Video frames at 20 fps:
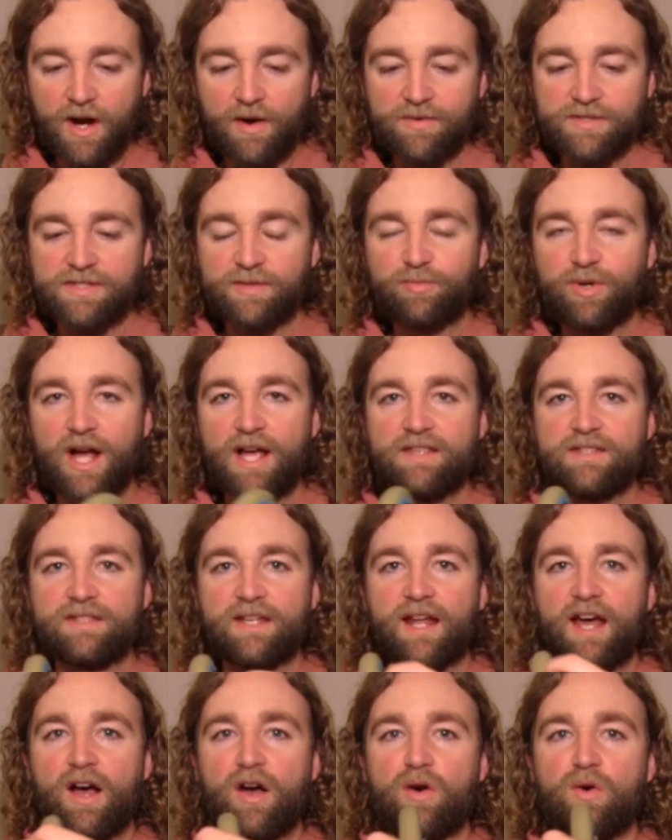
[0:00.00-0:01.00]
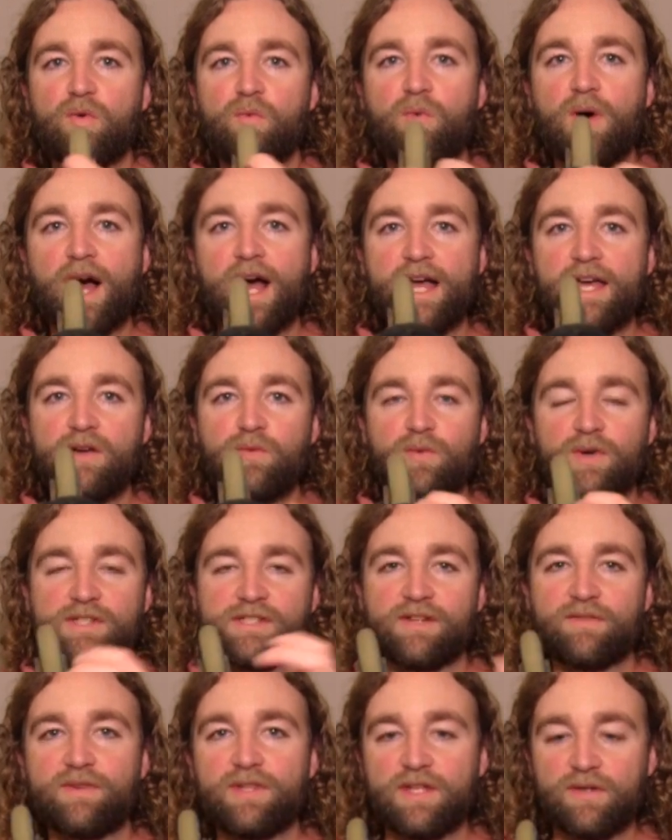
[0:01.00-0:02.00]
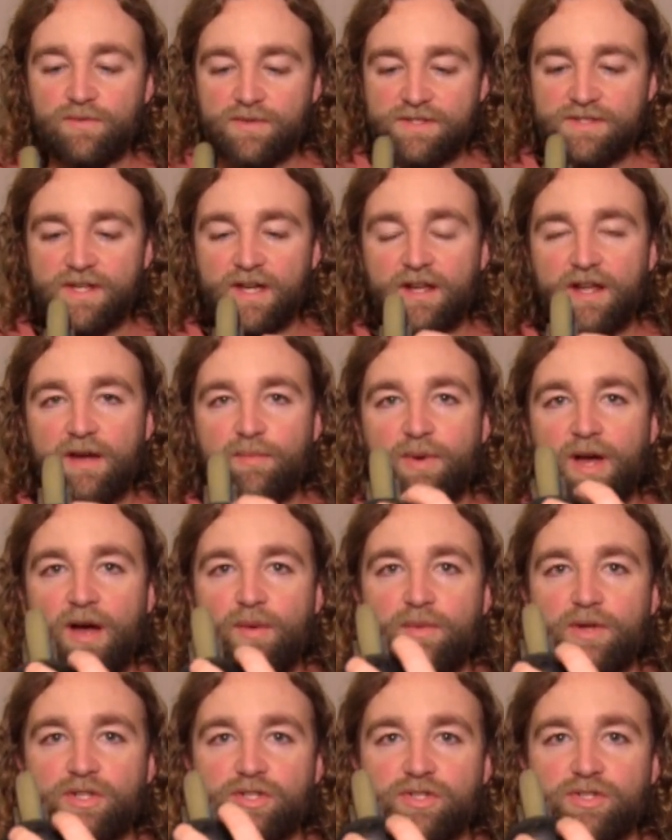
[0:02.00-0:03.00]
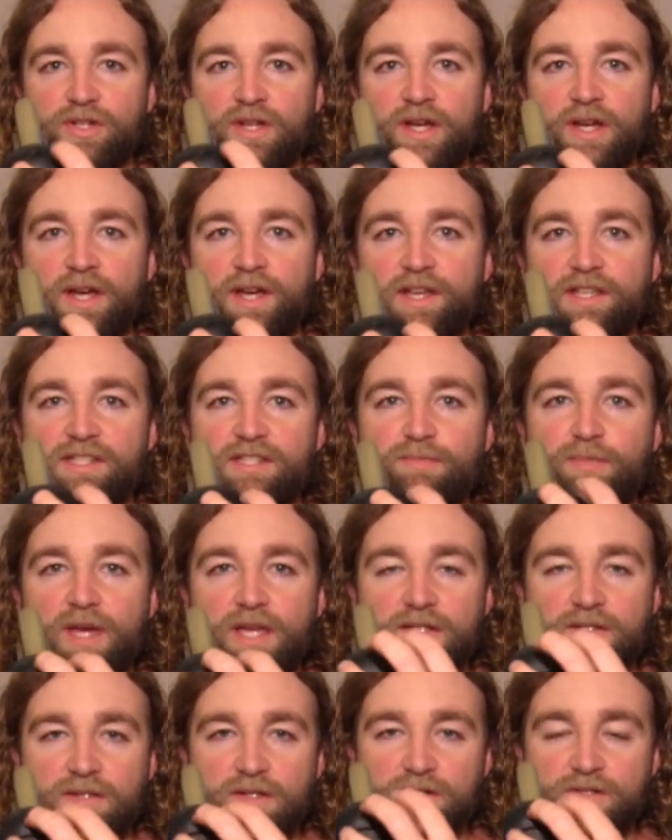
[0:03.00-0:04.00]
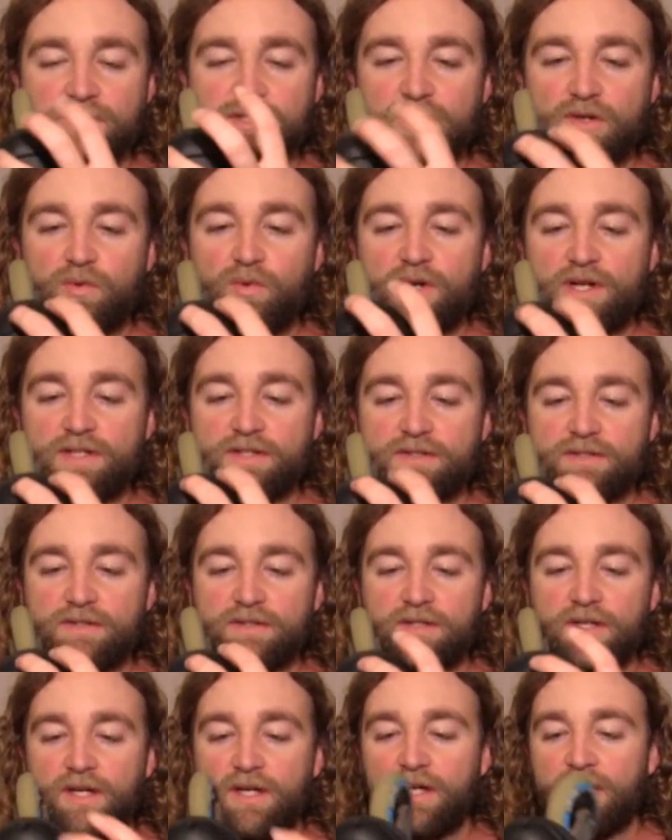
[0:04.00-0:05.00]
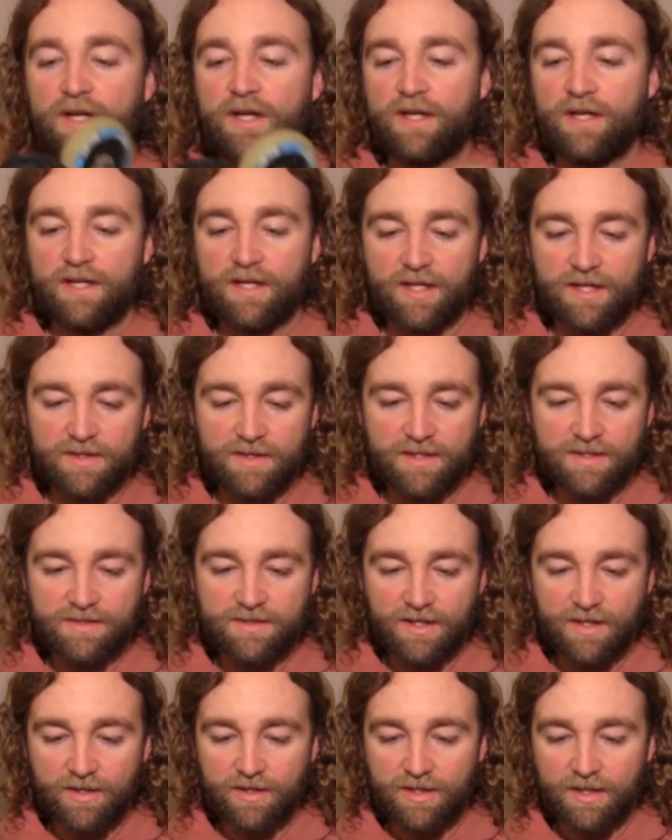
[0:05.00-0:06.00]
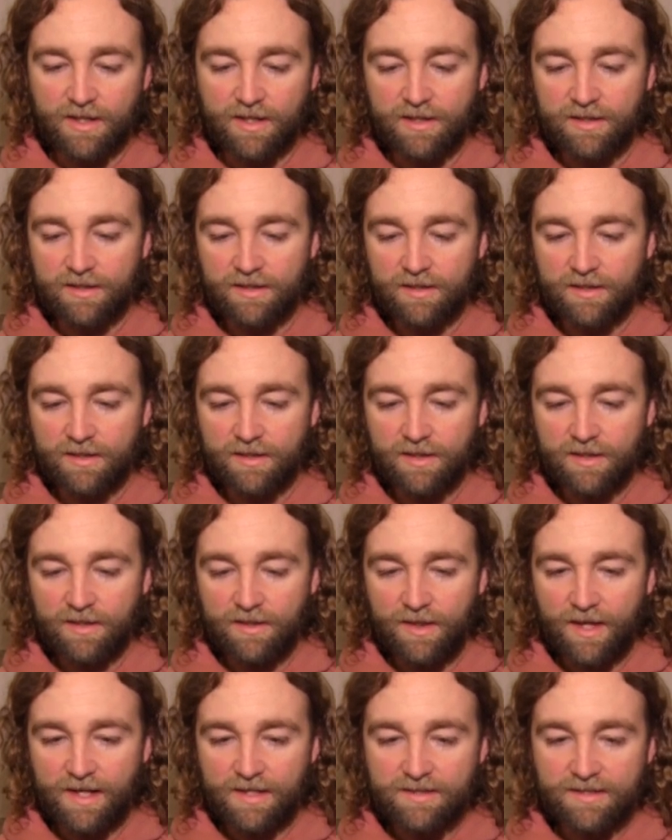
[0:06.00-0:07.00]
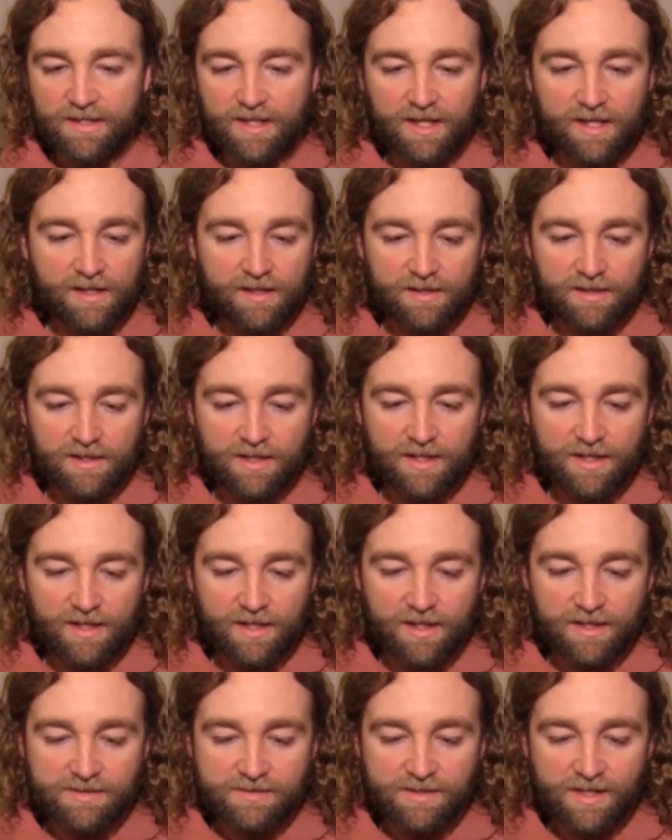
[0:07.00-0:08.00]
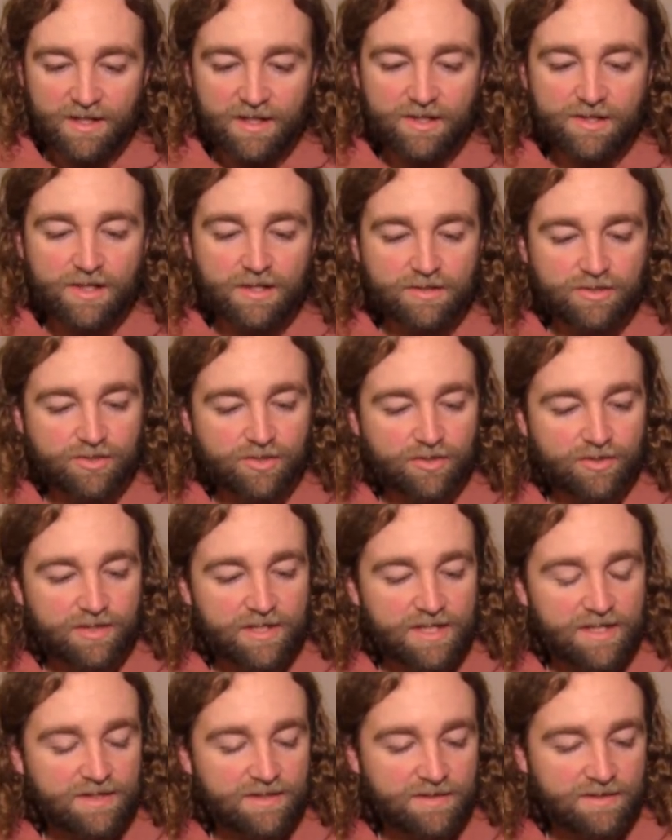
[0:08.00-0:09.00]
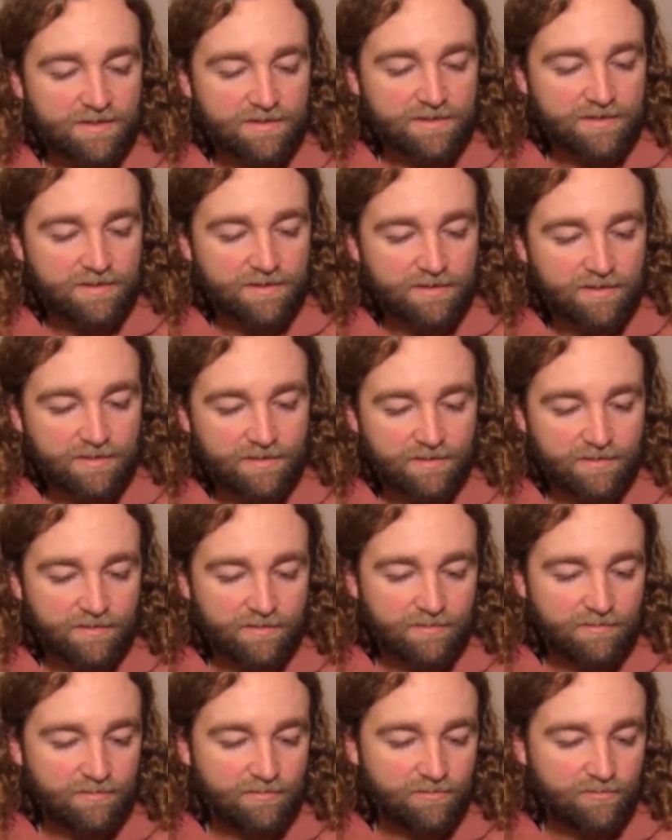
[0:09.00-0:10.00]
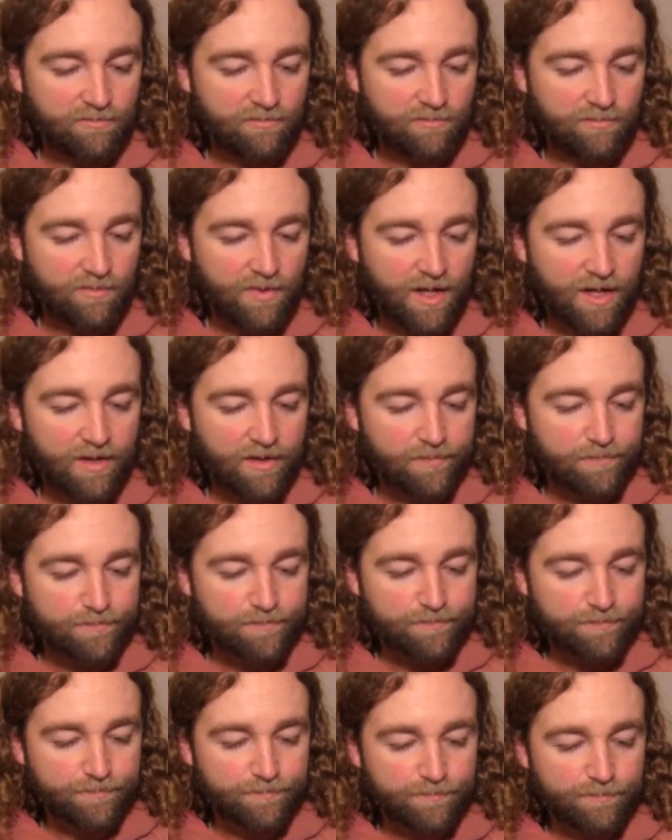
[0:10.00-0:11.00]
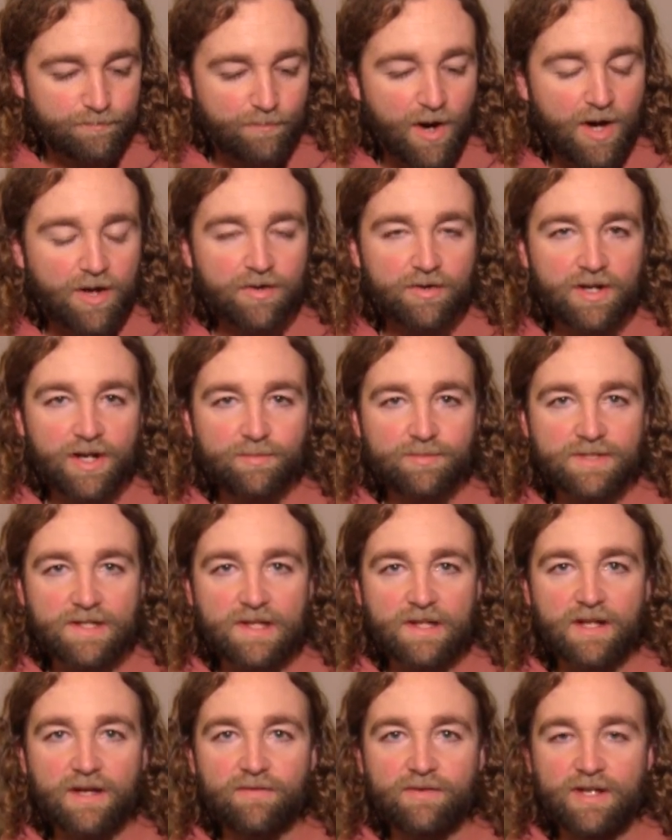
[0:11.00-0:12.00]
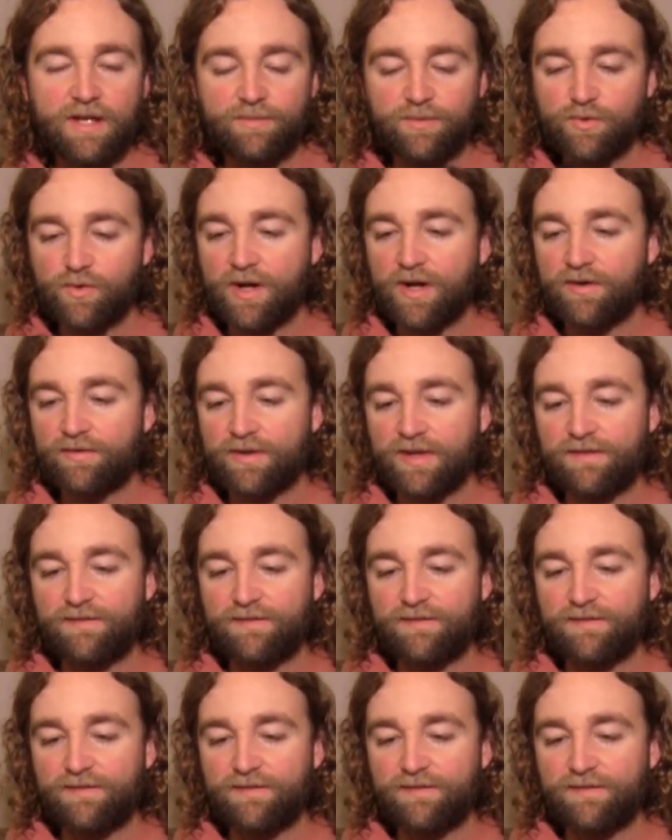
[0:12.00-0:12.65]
I was surprised at how wide, once everything was done up, how much space there still was in this area. That it's like a luxurious modern update of an M12.